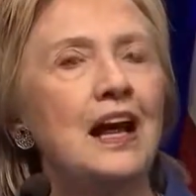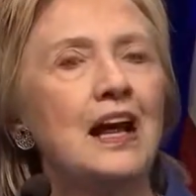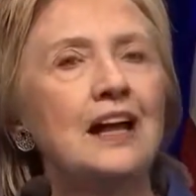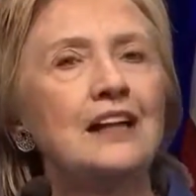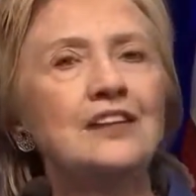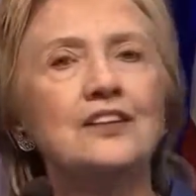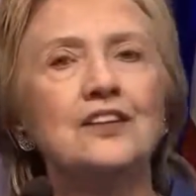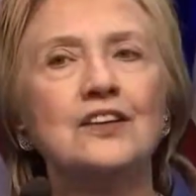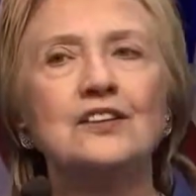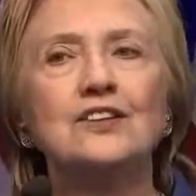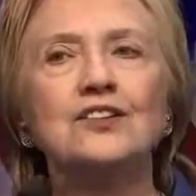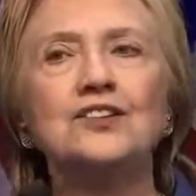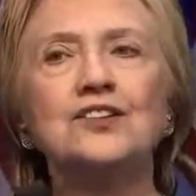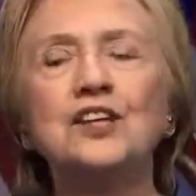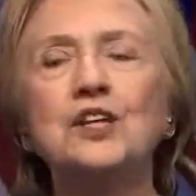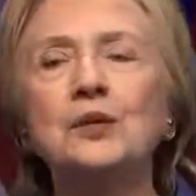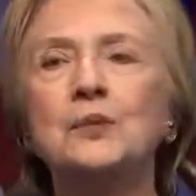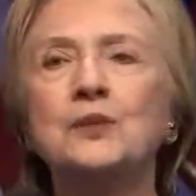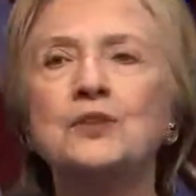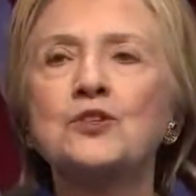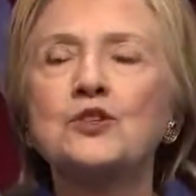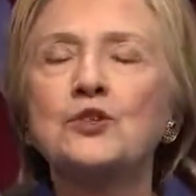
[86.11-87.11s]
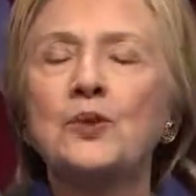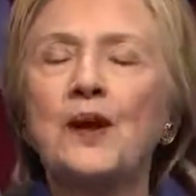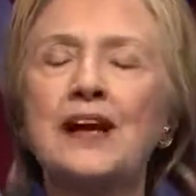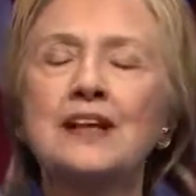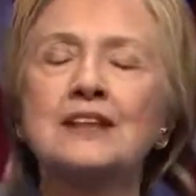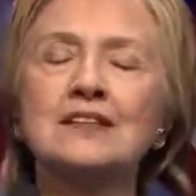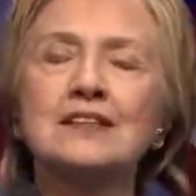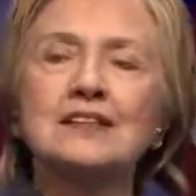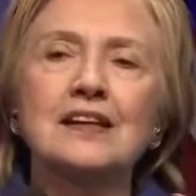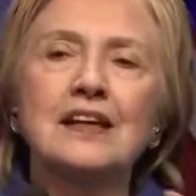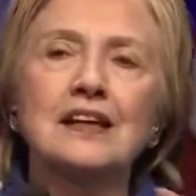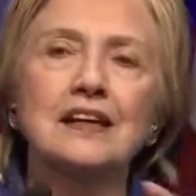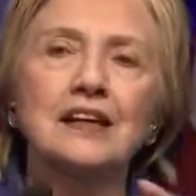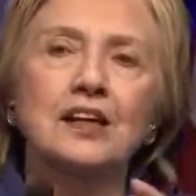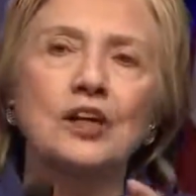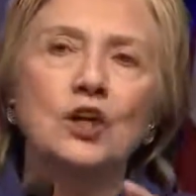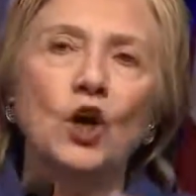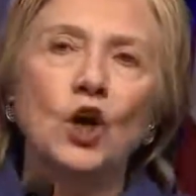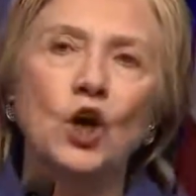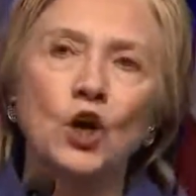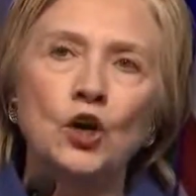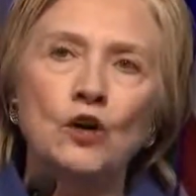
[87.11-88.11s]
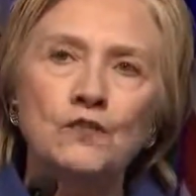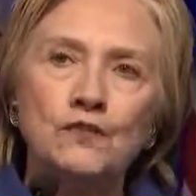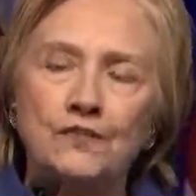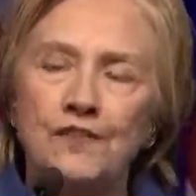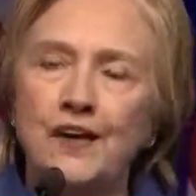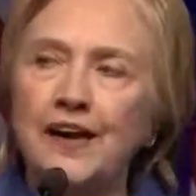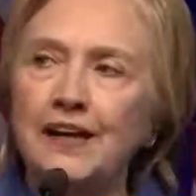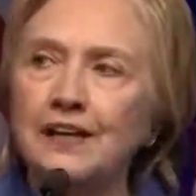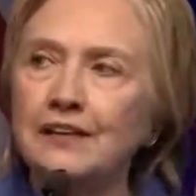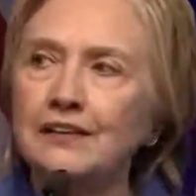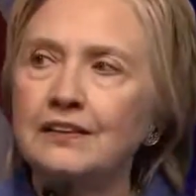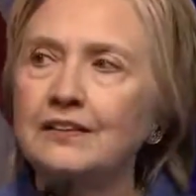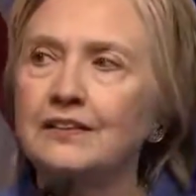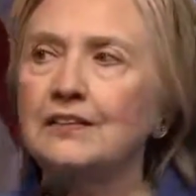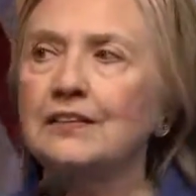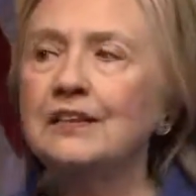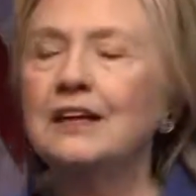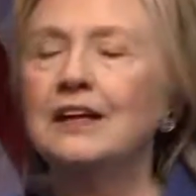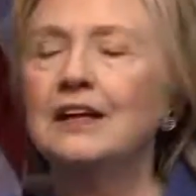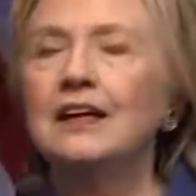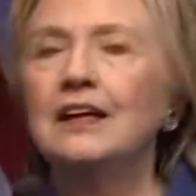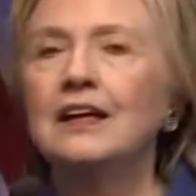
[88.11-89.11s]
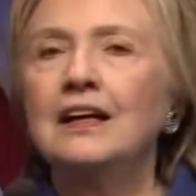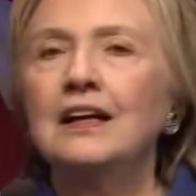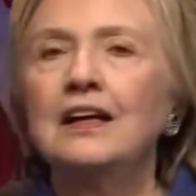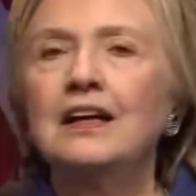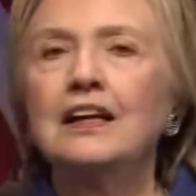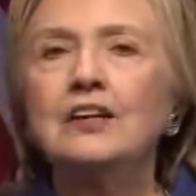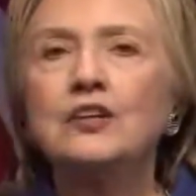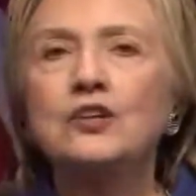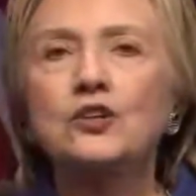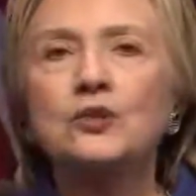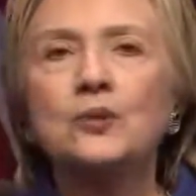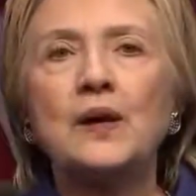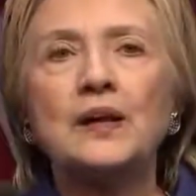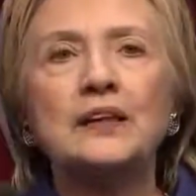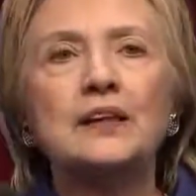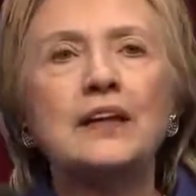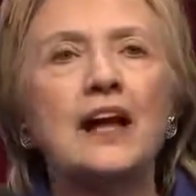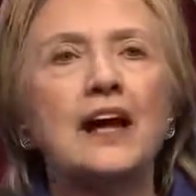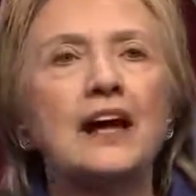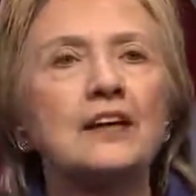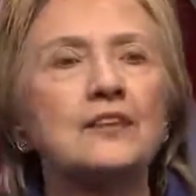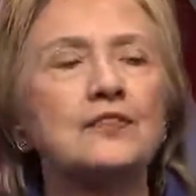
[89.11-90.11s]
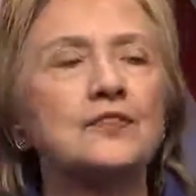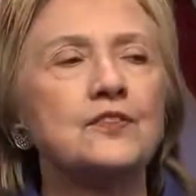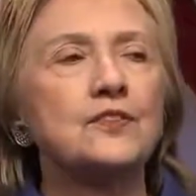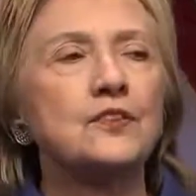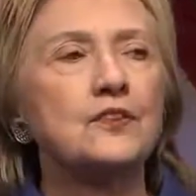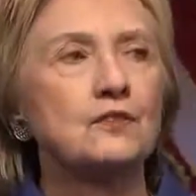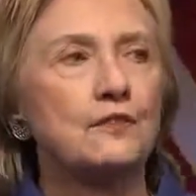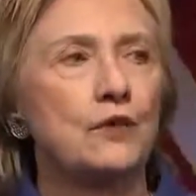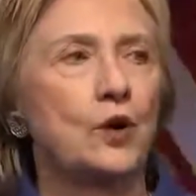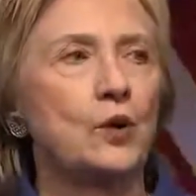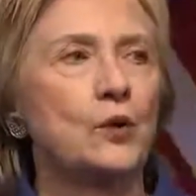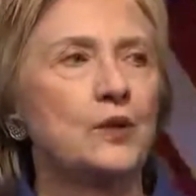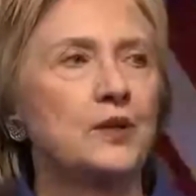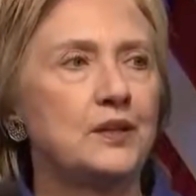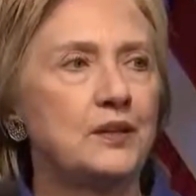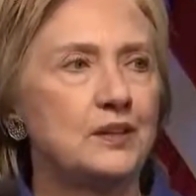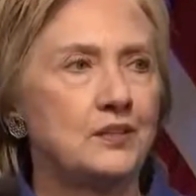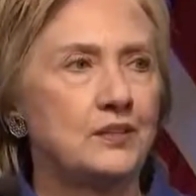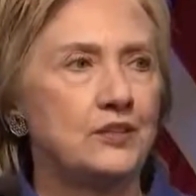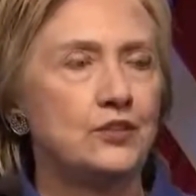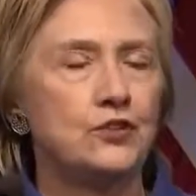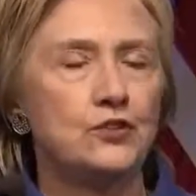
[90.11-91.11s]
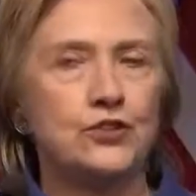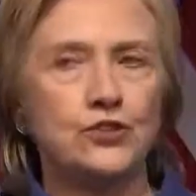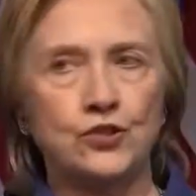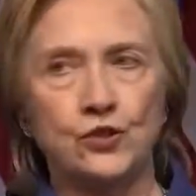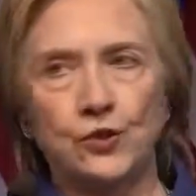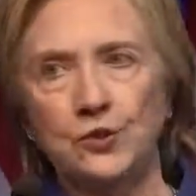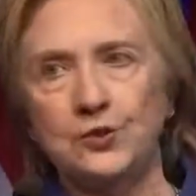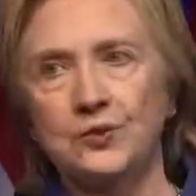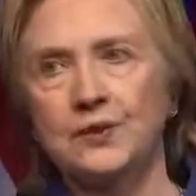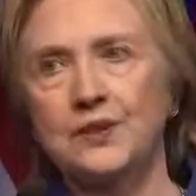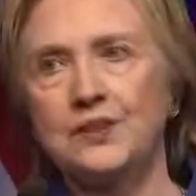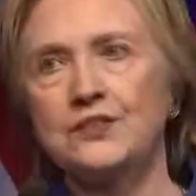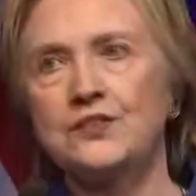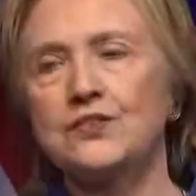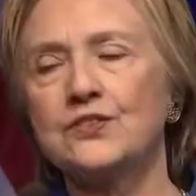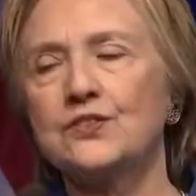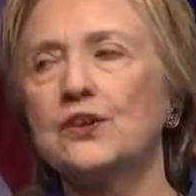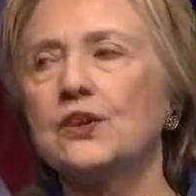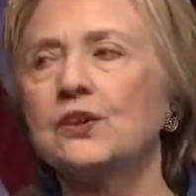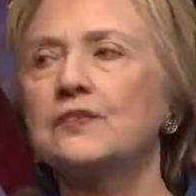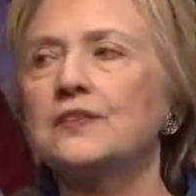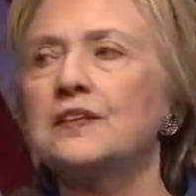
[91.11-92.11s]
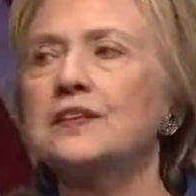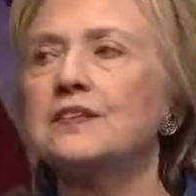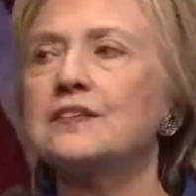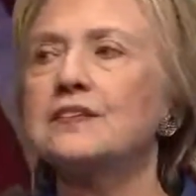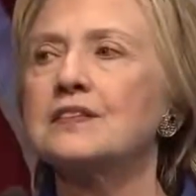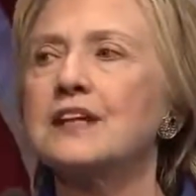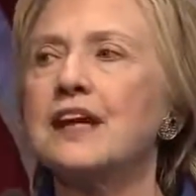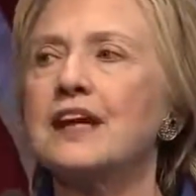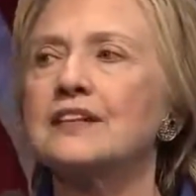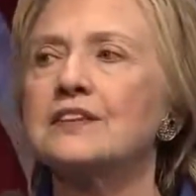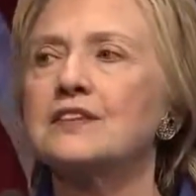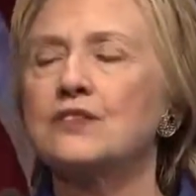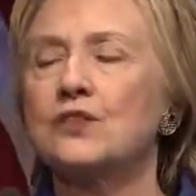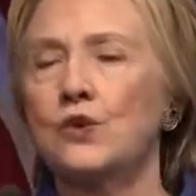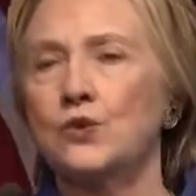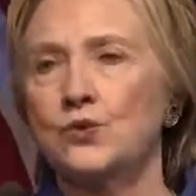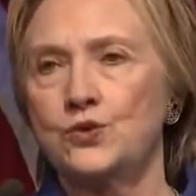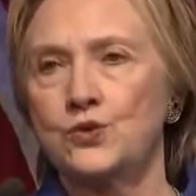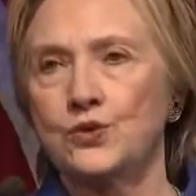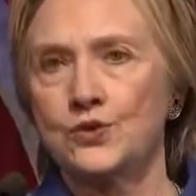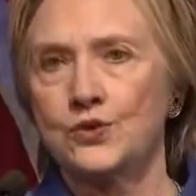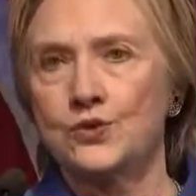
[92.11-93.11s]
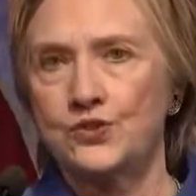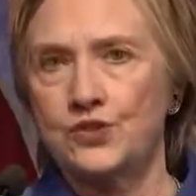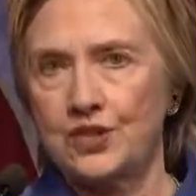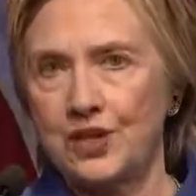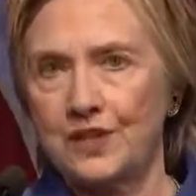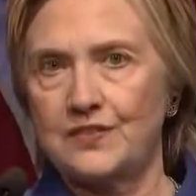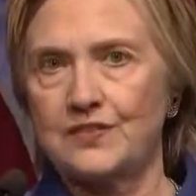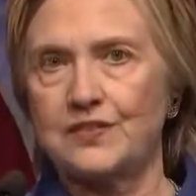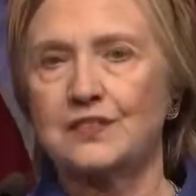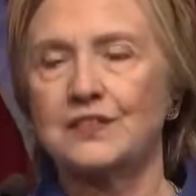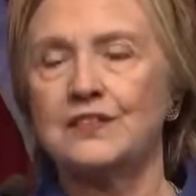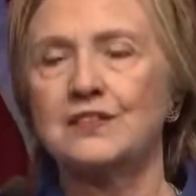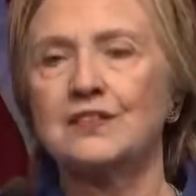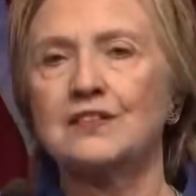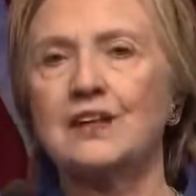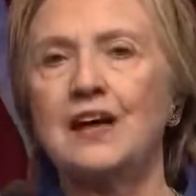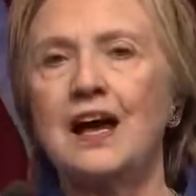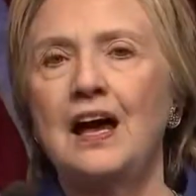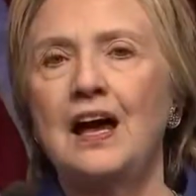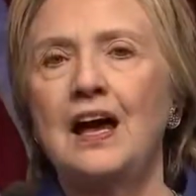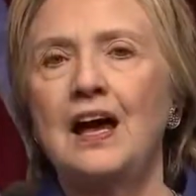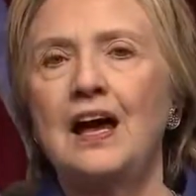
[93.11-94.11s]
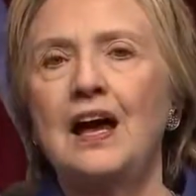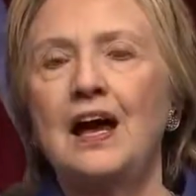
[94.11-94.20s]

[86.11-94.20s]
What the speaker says: And she was translating her faith into a life devoted to children's service and social justice.